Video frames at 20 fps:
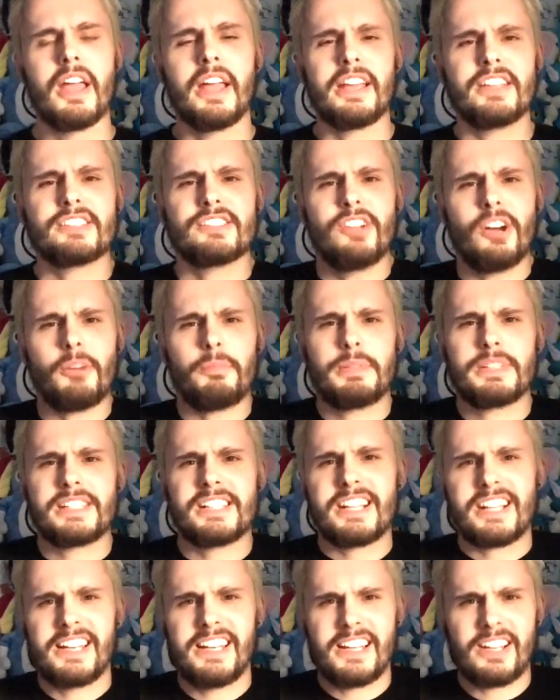It's not
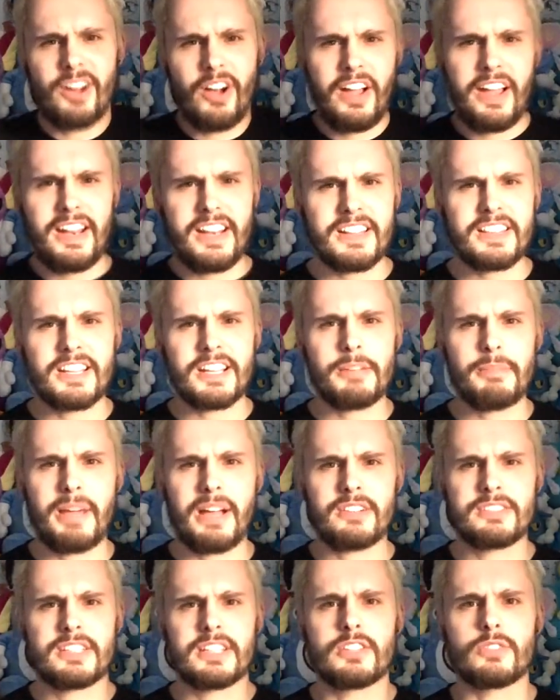particularly got anything
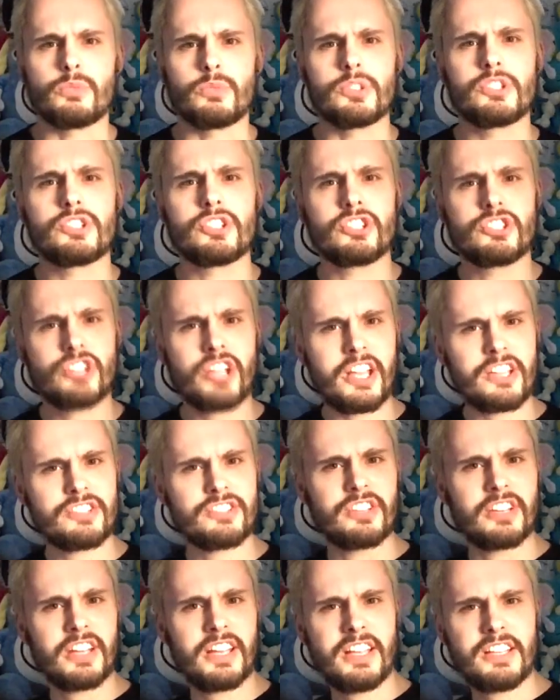about it that would
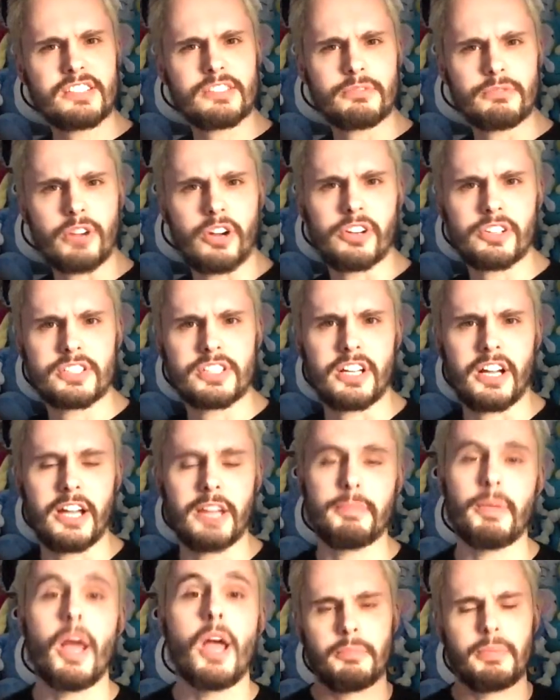suggest that it is a rock
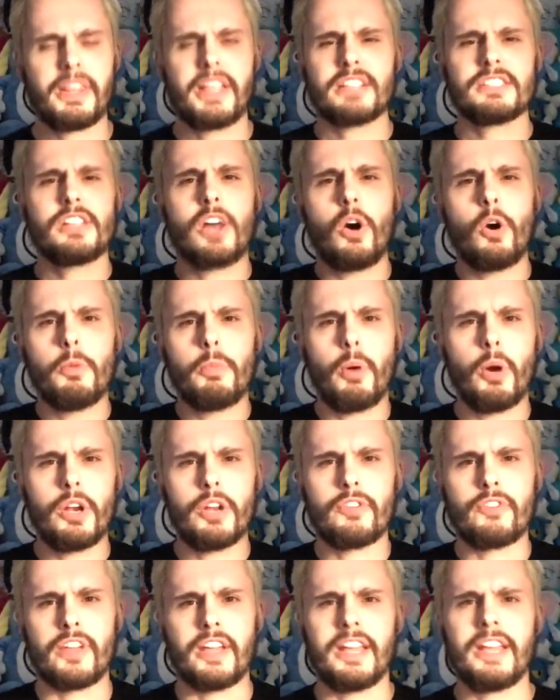type, but that's the whole point
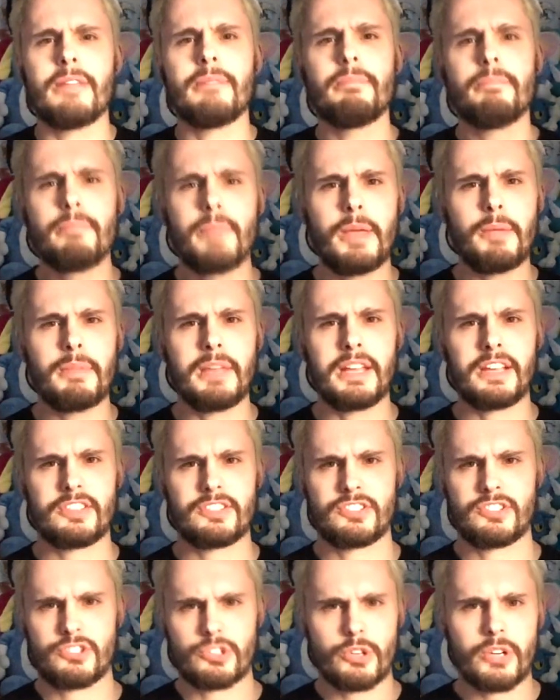of it. It
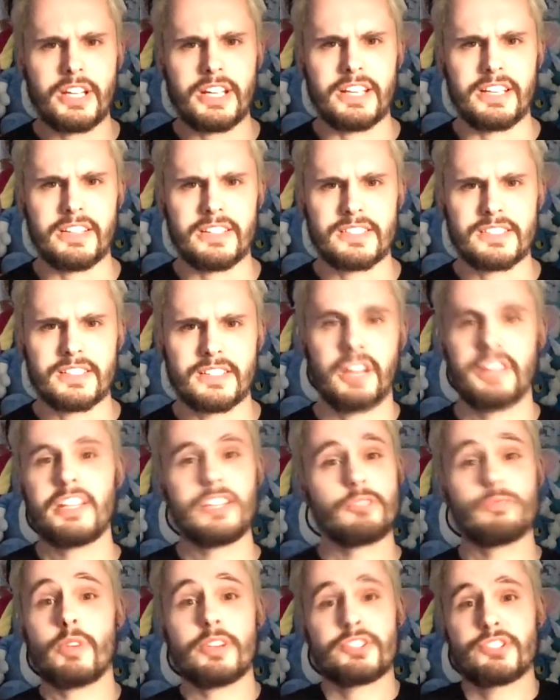mimics trees. And
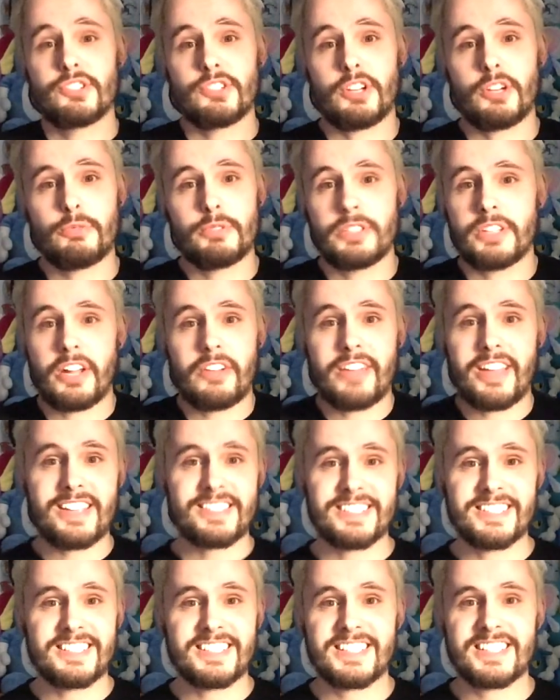that's why Sudowoodo
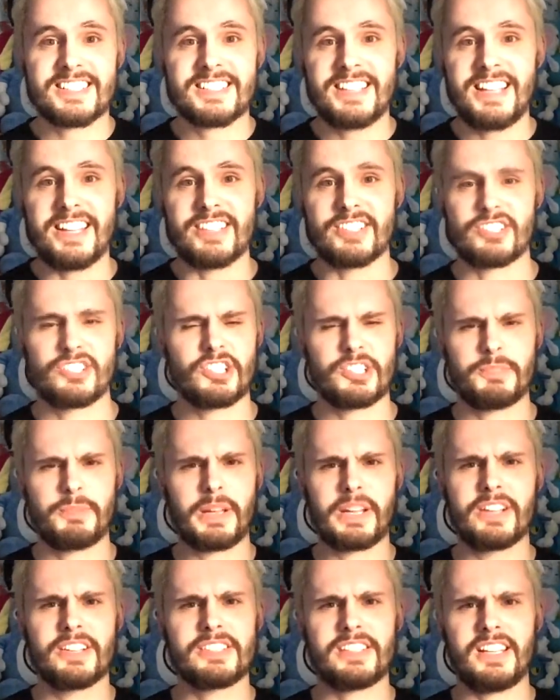gets into this list, just
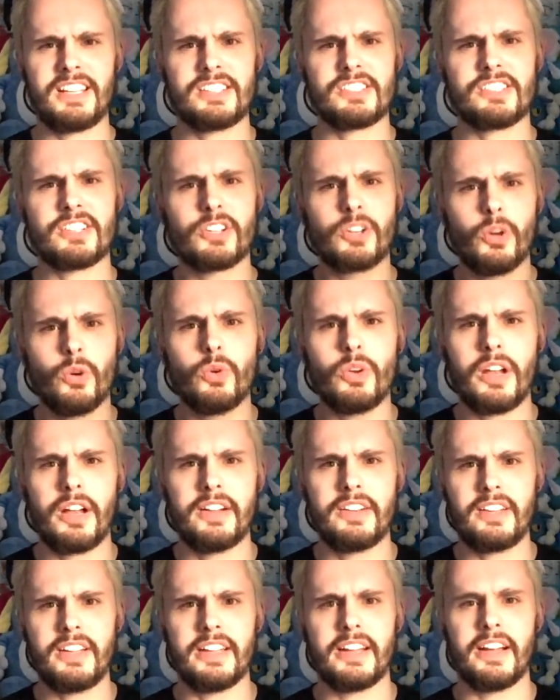because it's a cool
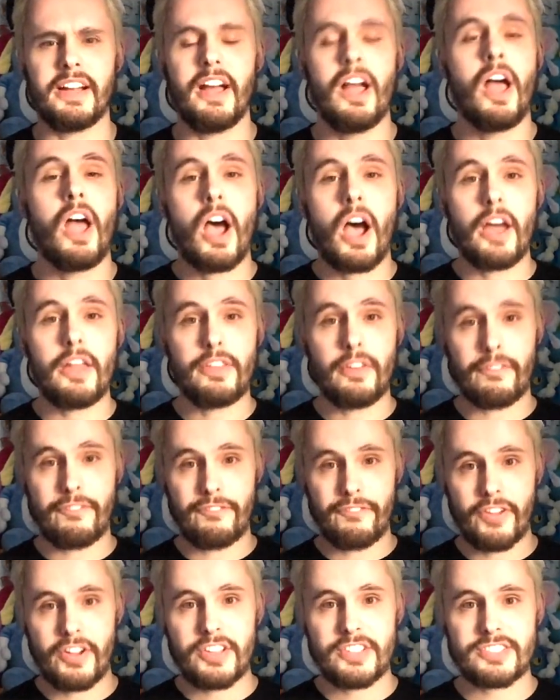idea, and the
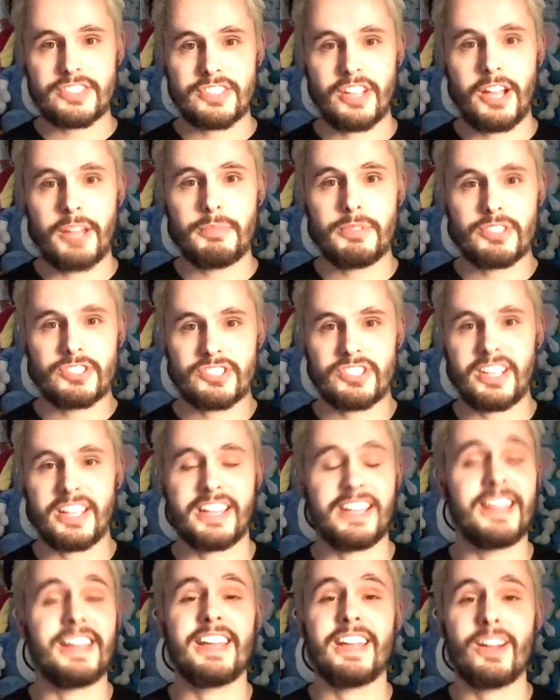first time you see
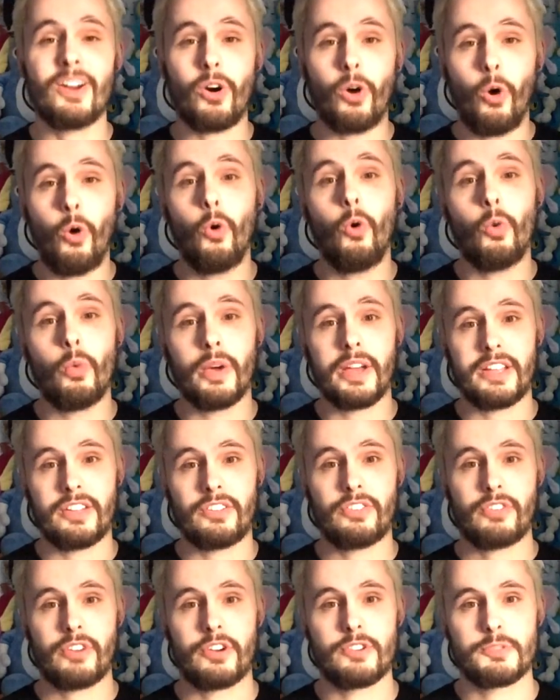it, it
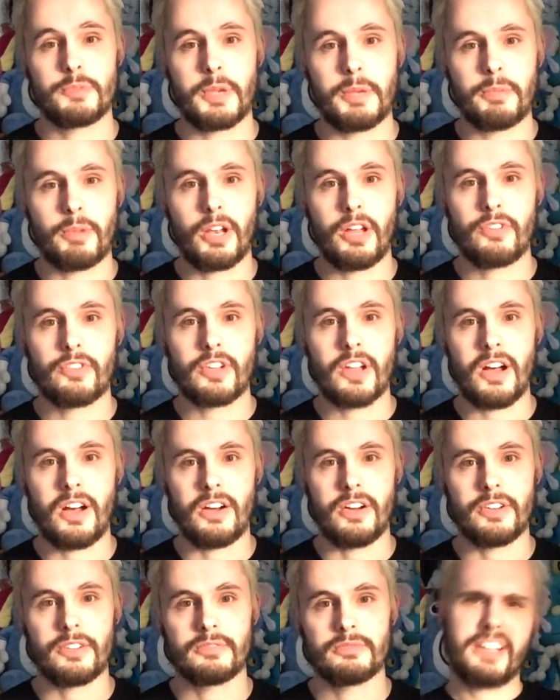always throws people off
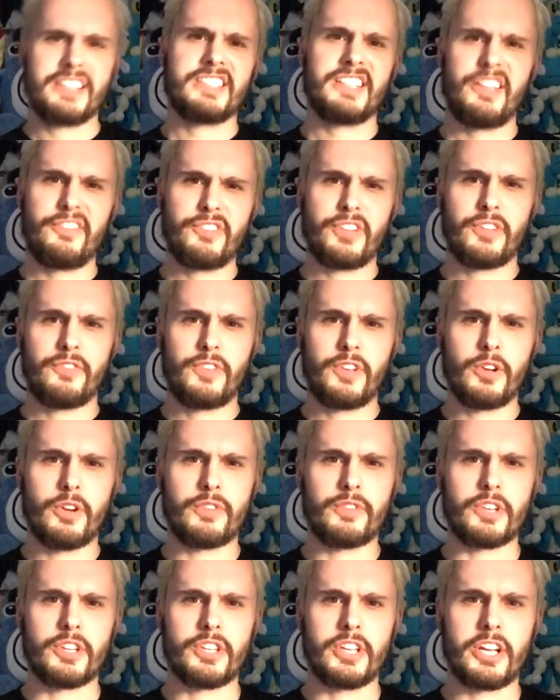guard. Except for the few
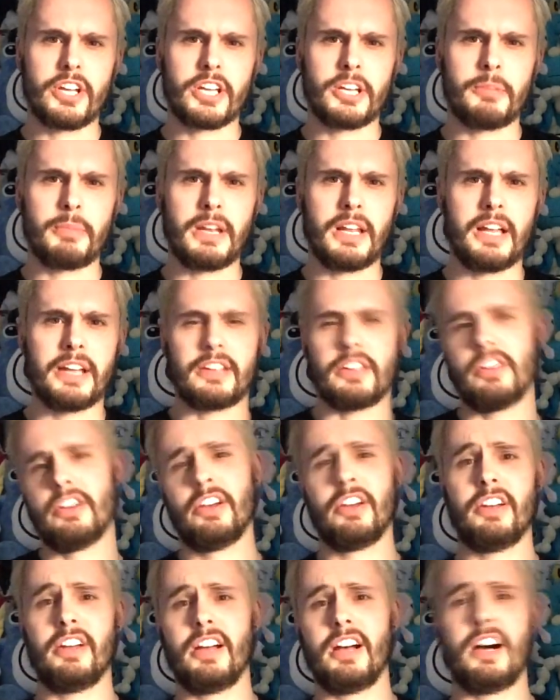of you that are going to be like,
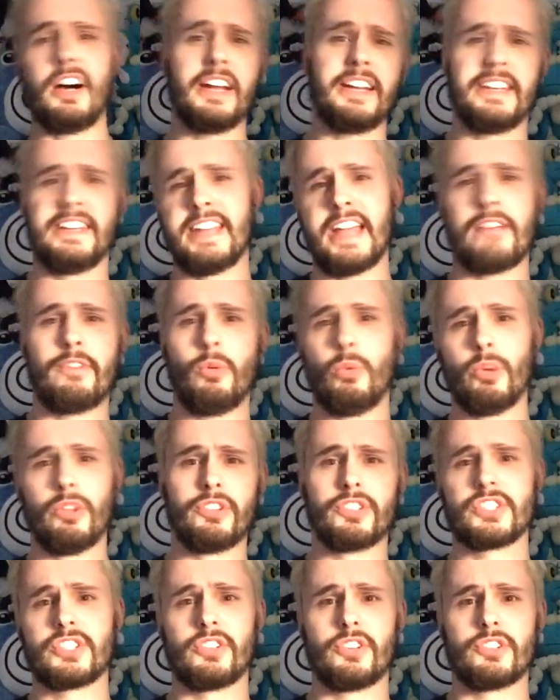I never
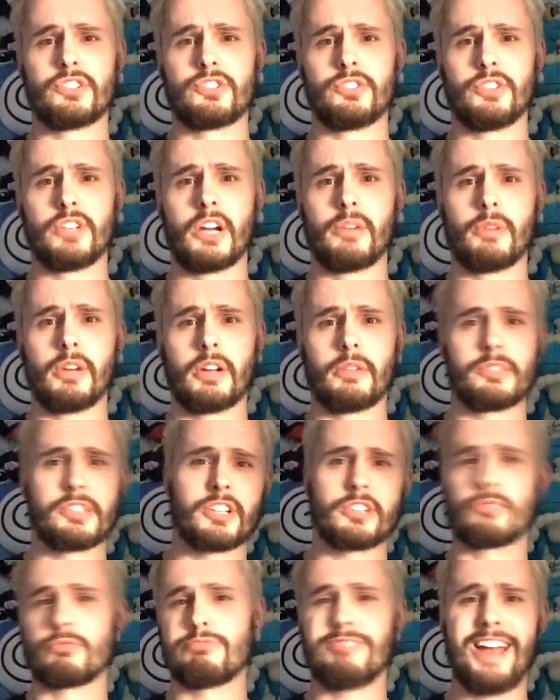once thought Sudowoodo was
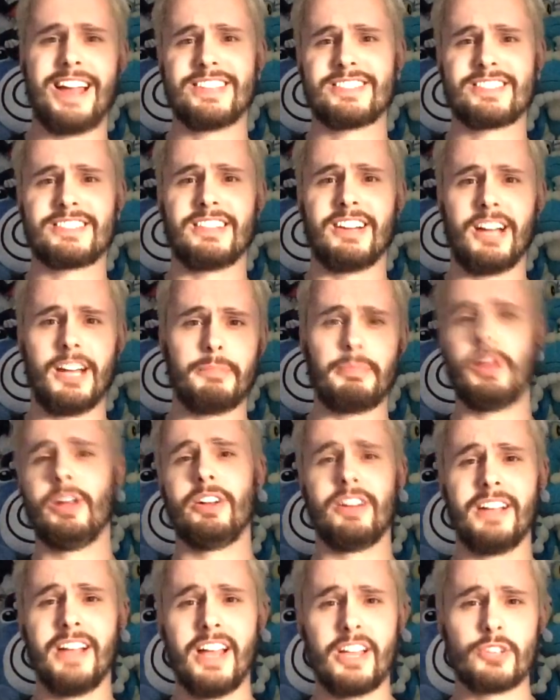a grass type.
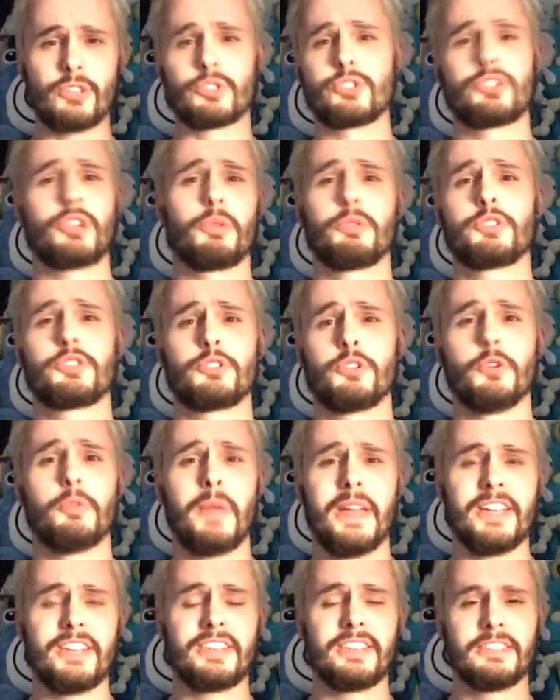You're so stupid.